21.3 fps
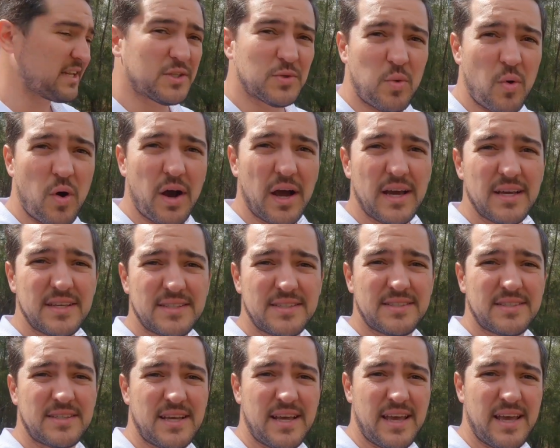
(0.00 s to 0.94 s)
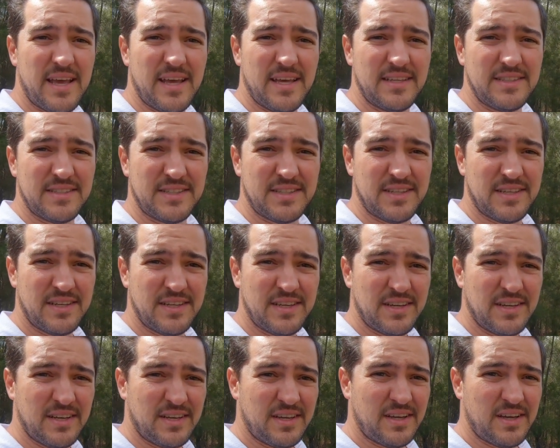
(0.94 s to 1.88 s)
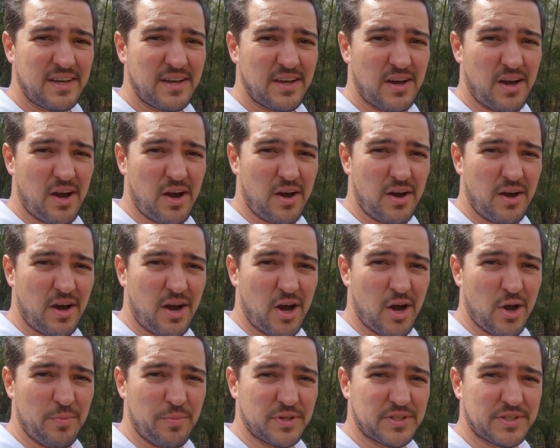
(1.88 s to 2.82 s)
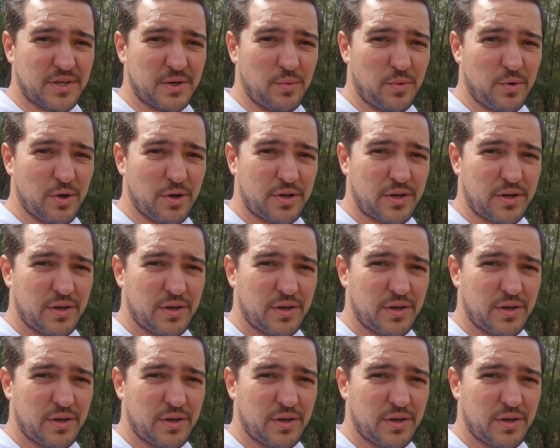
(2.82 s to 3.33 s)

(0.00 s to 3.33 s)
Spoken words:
twice and I hope it's going to work.